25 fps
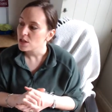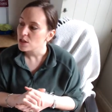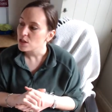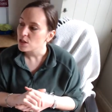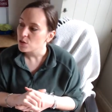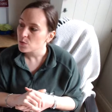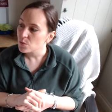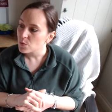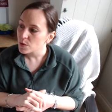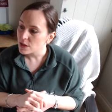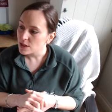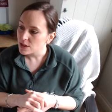
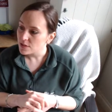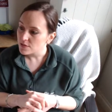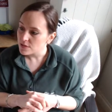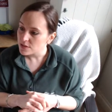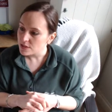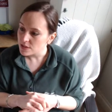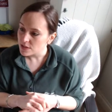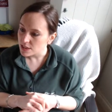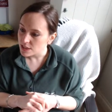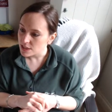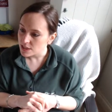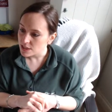you will have
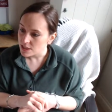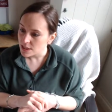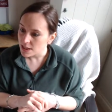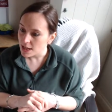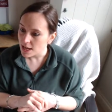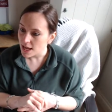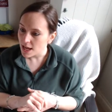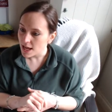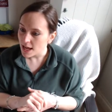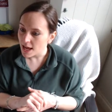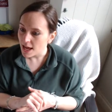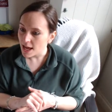seen
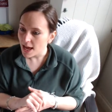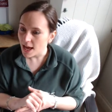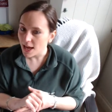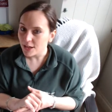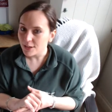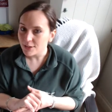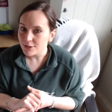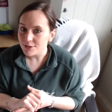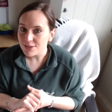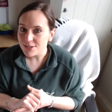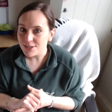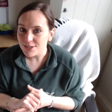
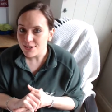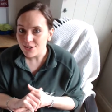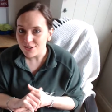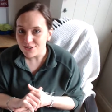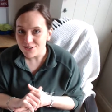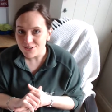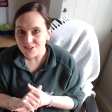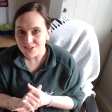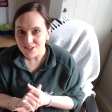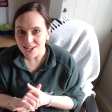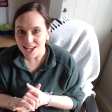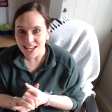how to
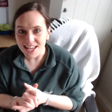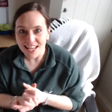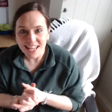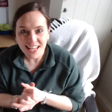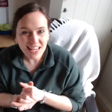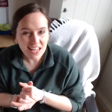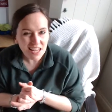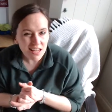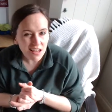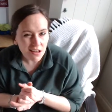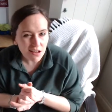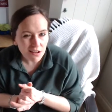conjugate
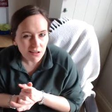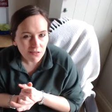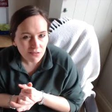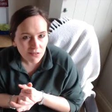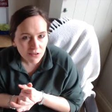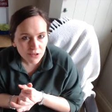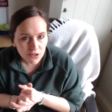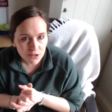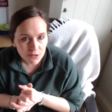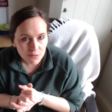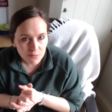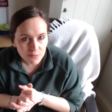E R
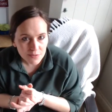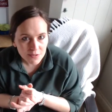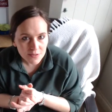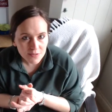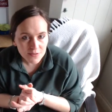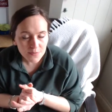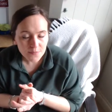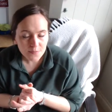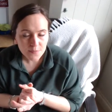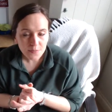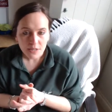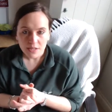
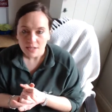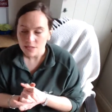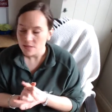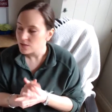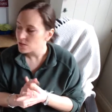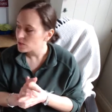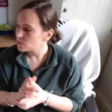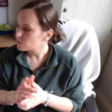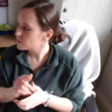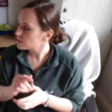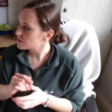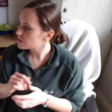verbs.
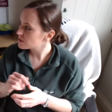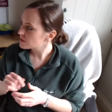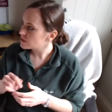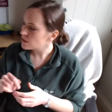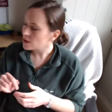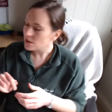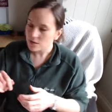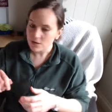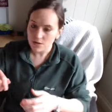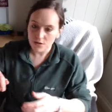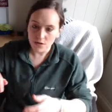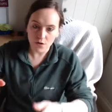So we'll
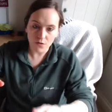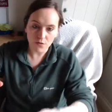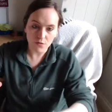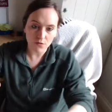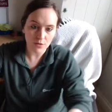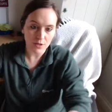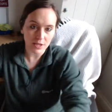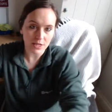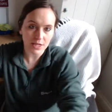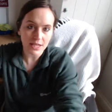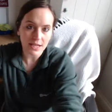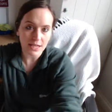start off
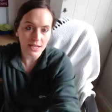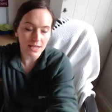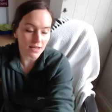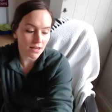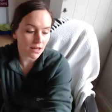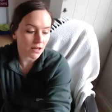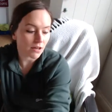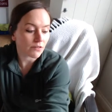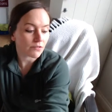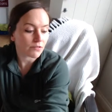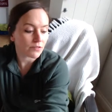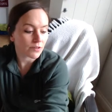with an E
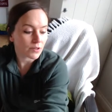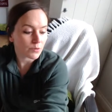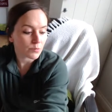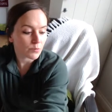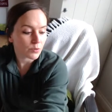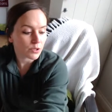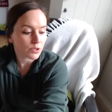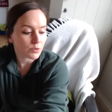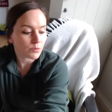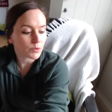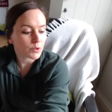R verb, one